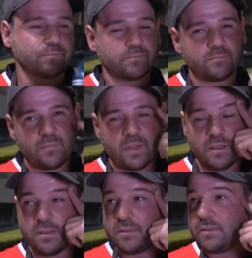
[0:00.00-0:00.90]
Like
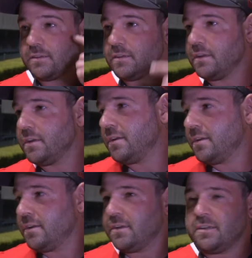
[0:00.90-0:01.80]
Josh Formosa,
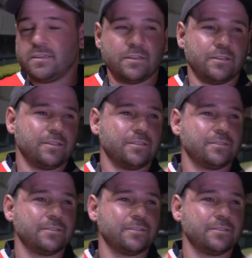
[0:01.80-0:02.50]
millionaire.